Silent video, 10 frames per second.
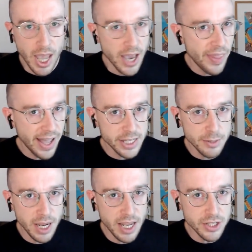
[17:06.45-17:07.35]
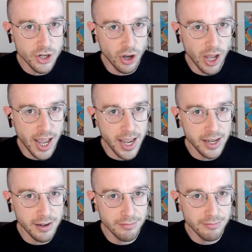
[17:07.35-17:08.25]
And that, to me, is not
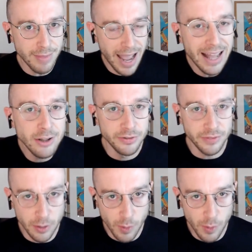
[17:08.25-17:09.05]
a healthy